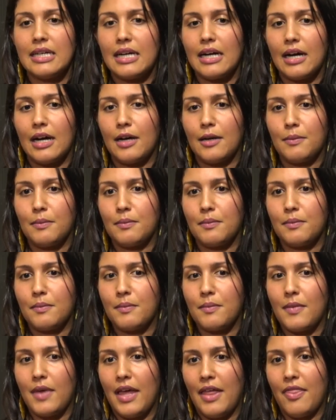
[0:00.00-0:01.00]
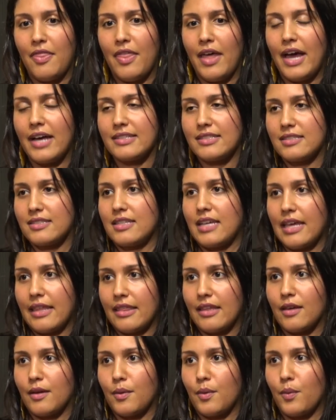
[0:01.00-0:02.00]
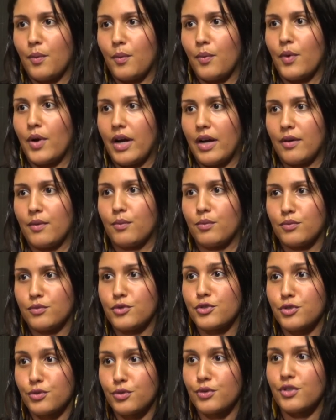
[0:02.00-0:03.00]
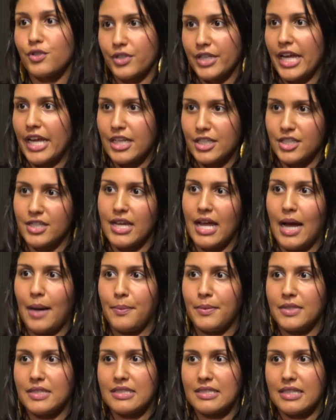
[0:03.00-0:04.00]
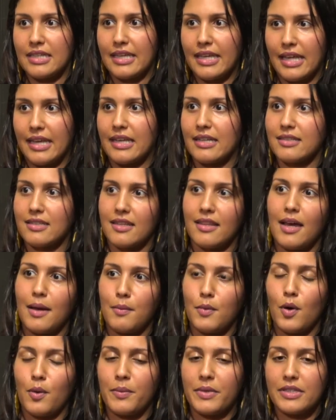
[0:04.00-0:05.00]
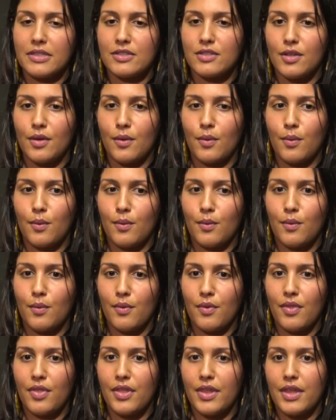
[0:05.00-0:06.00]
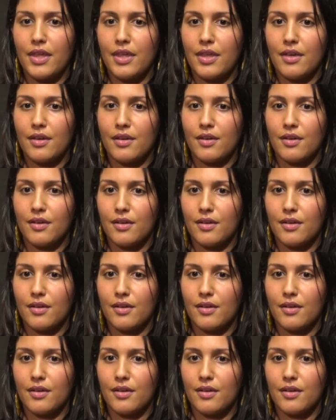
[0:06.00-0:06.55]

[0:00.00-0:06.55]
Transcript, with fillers: Um, and that's, I think, where true creation happens and getting to that moment. So the